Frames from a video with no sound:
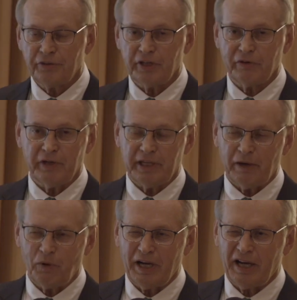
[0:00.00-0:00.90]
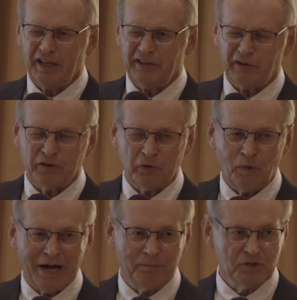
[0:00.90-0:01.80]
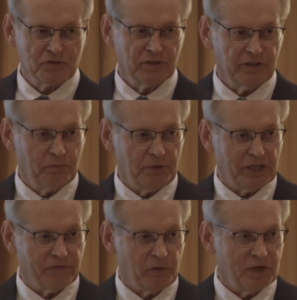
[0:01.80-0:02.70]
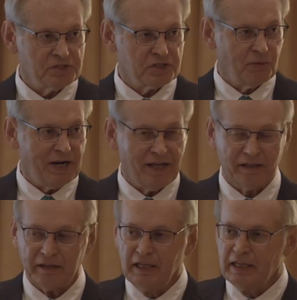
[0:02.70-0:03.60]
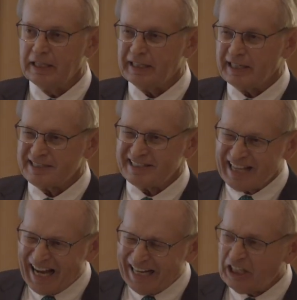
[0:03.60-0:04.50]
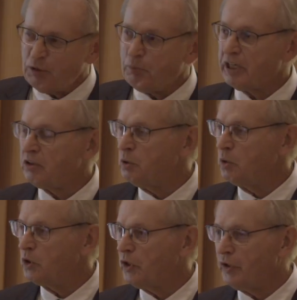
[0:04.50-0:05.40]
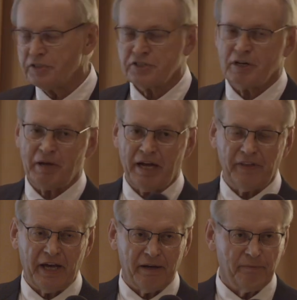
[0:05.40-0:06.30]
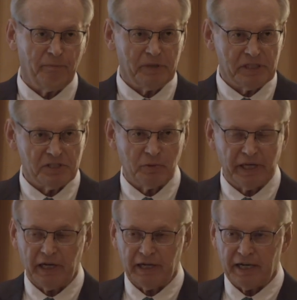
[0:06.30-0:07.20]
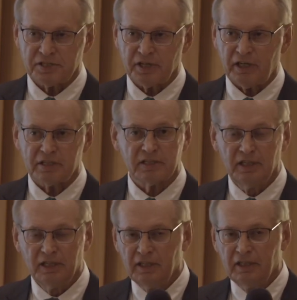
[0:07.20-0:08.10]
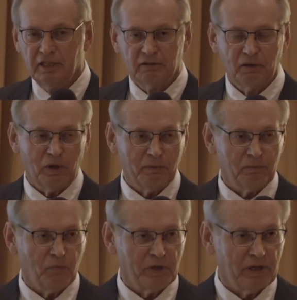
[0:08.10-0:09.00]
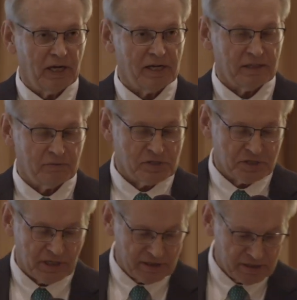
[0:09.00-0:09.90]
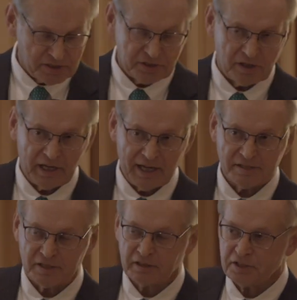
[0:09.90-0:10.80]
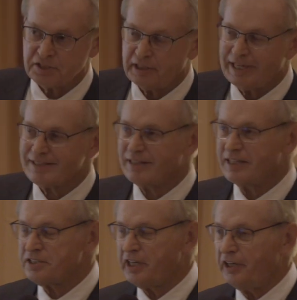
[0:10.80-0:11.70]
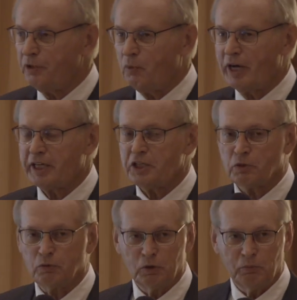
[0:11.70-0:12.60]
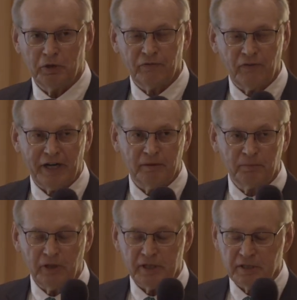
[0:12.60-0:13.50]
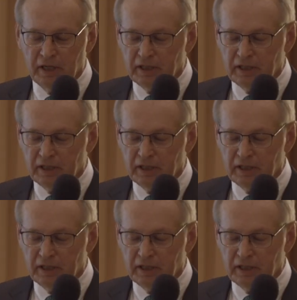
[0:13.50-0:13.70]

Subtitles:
theory that, well, the Earth wobbles a little bit every once in a while. It gets a tiny bit cooler, and somehow that means we get an ice age. Well, one scientist sarcastically said, that's like saying you walk into a room with a fireplace